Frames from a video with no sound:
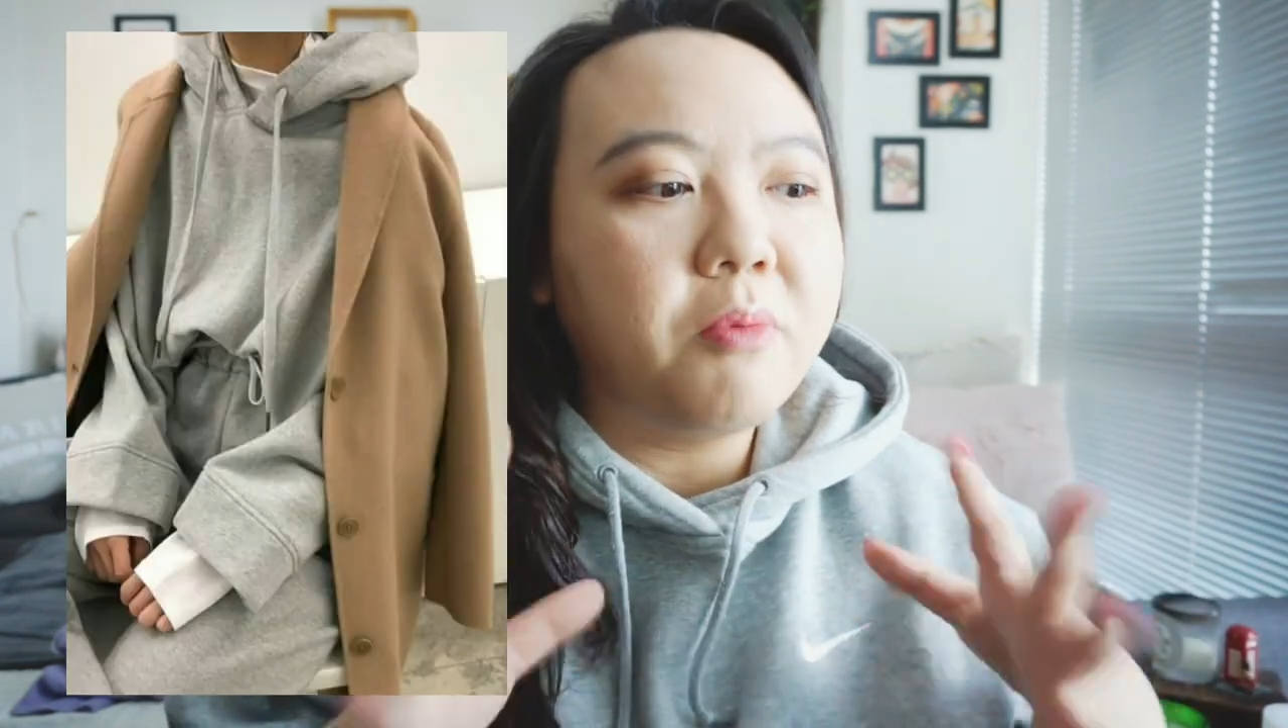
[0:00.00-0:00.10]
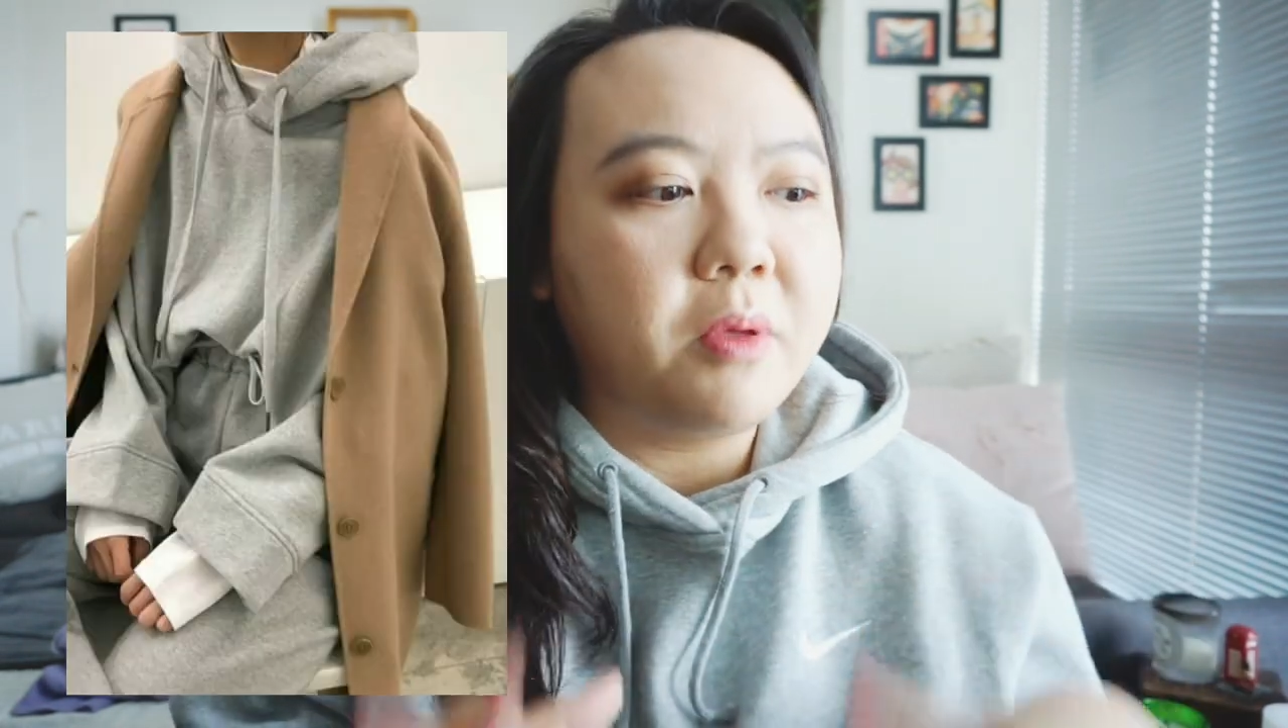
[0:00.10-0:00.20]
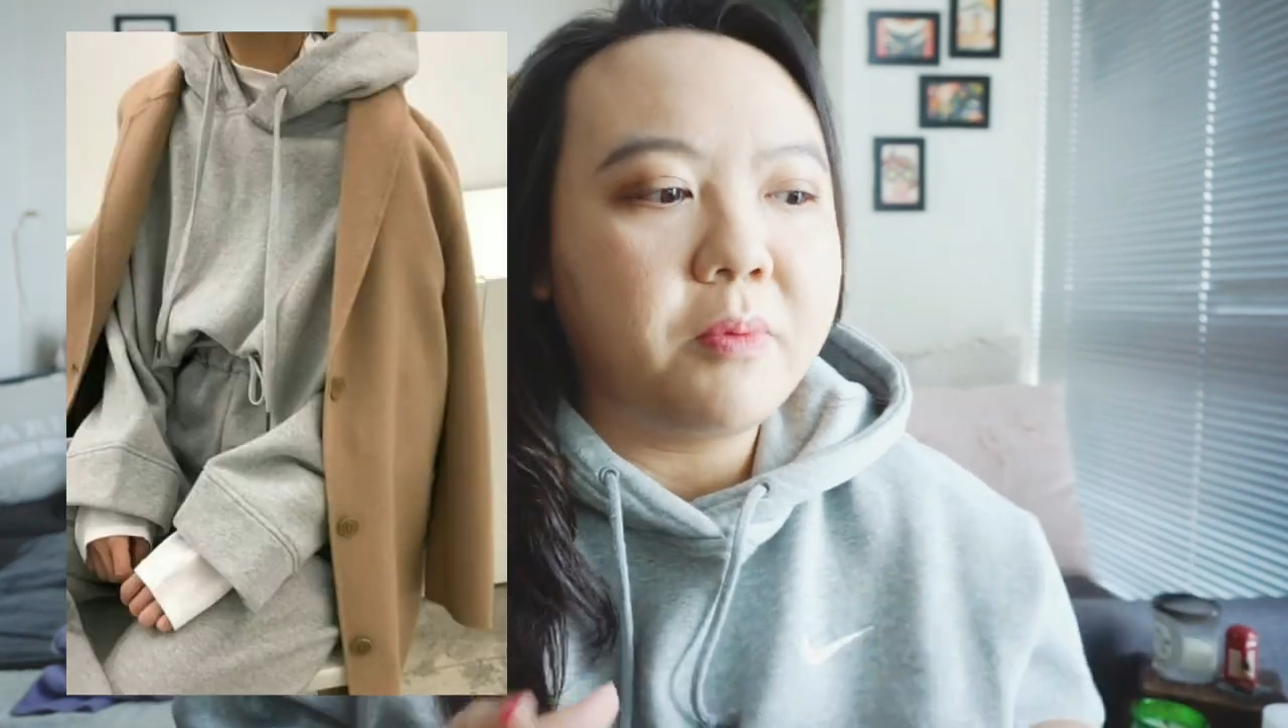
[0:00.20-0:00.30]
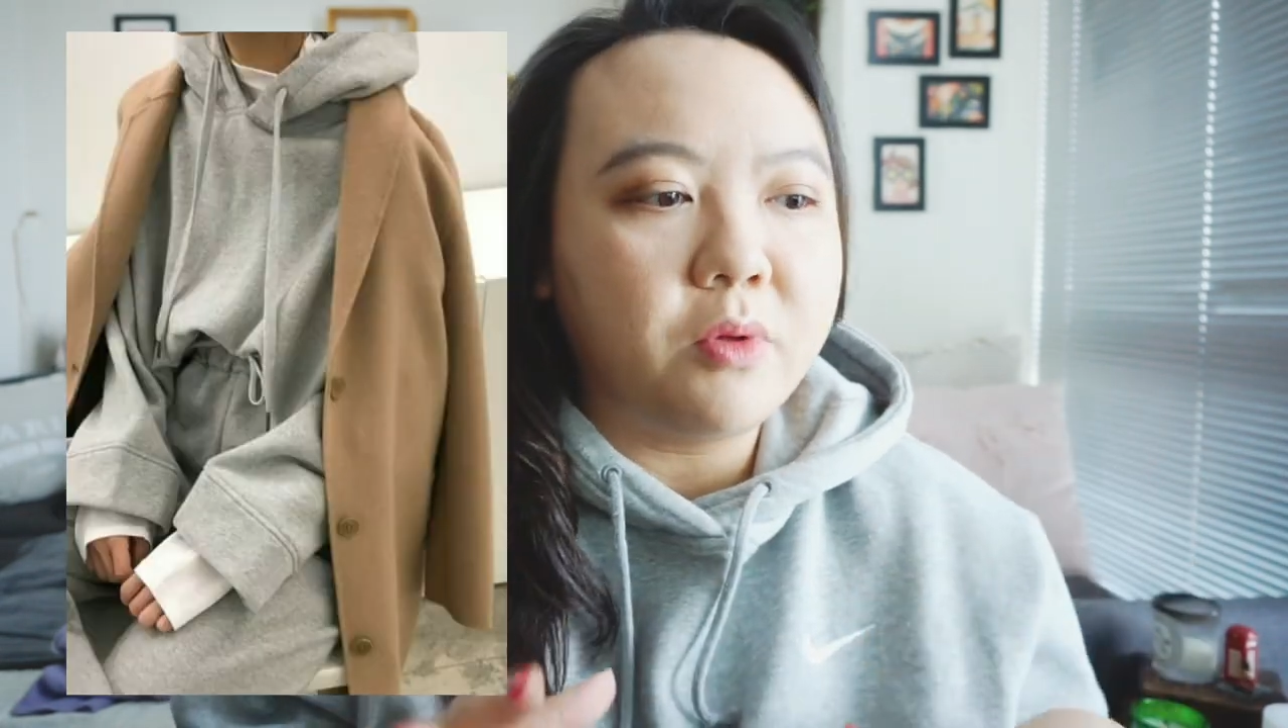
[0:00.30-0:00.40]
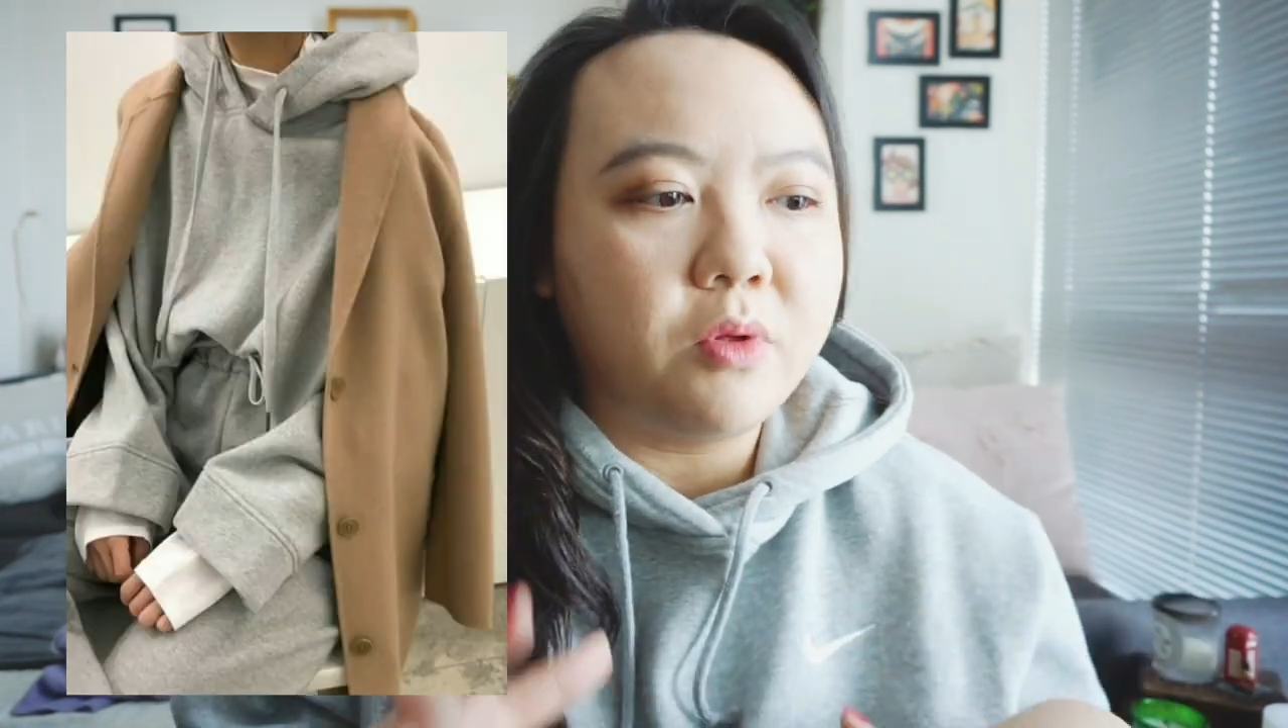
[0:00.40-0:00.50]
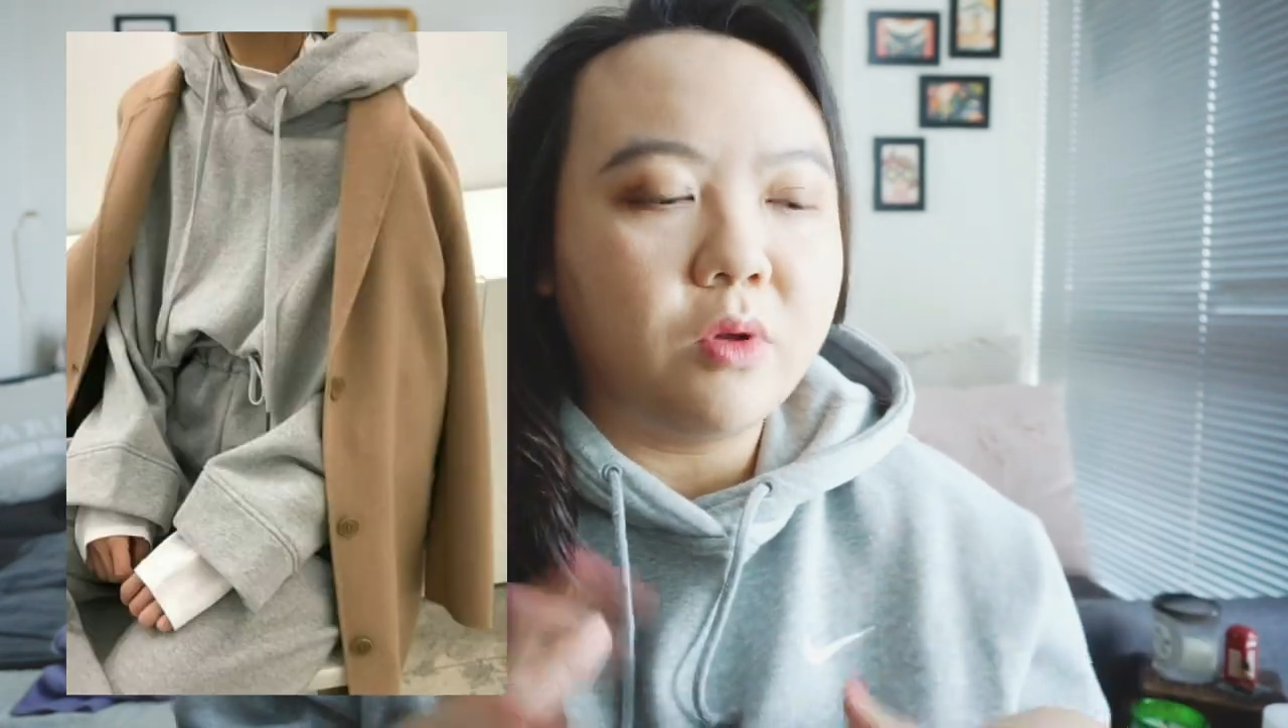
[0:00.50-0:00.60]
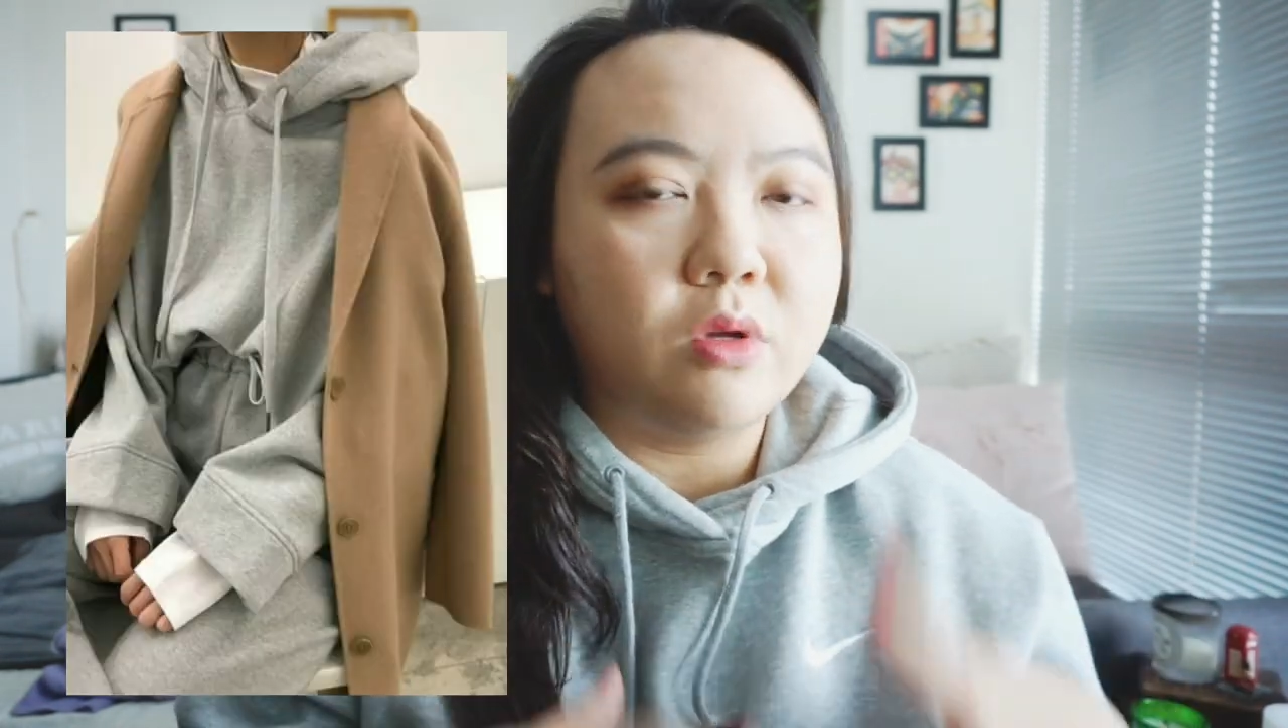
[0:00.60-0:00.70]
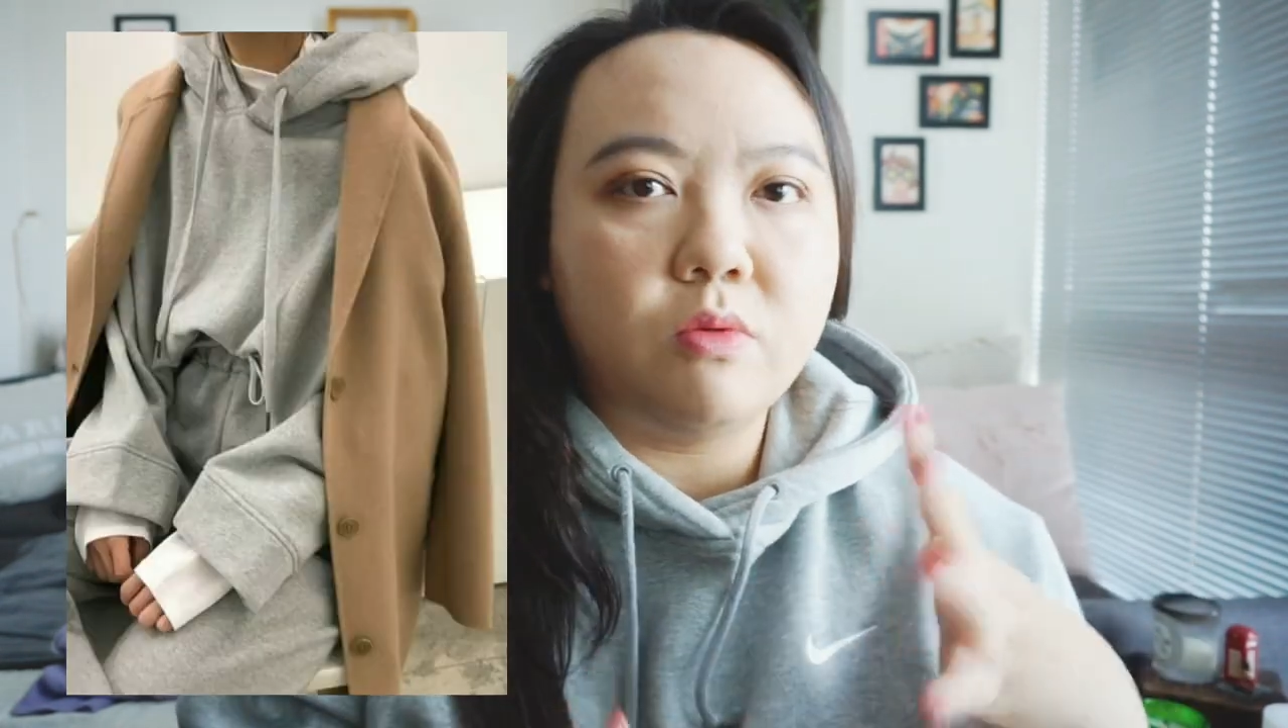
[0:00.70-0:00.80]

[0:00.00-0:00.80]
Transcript: people